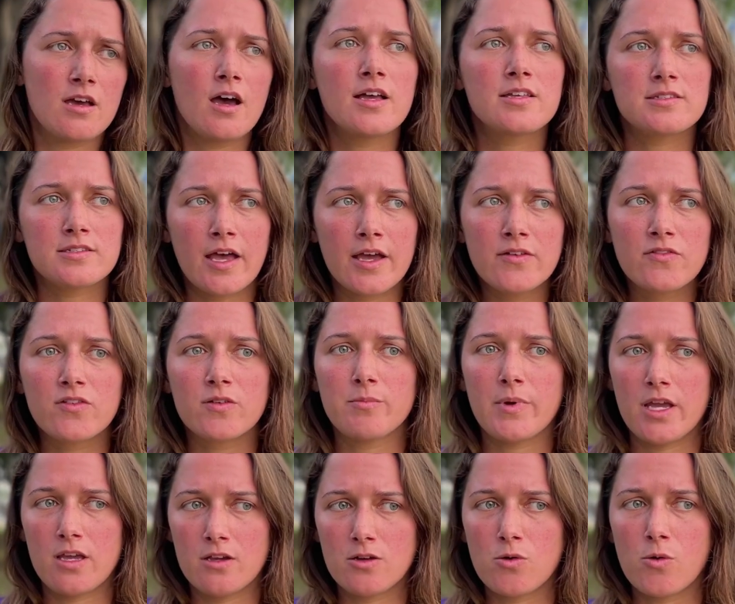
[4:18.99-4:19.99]
Aside from
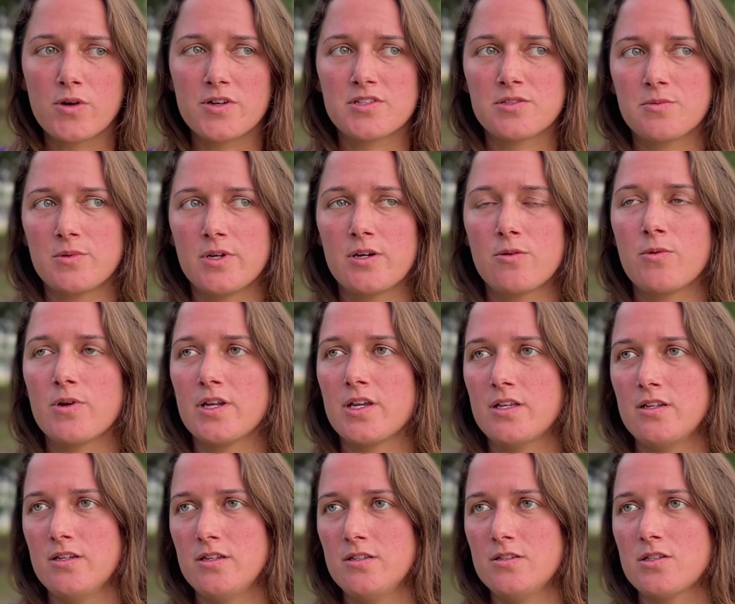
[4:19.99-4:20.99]
my coursework
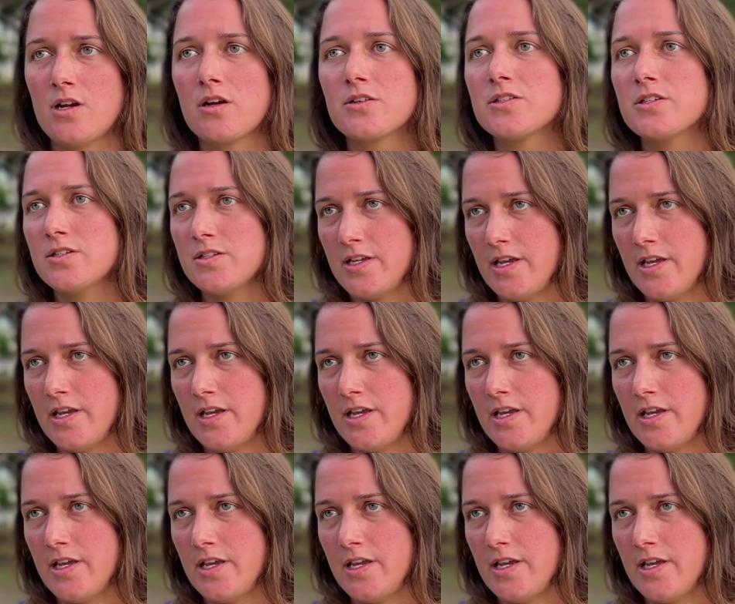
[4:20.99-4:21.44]
working in Dr.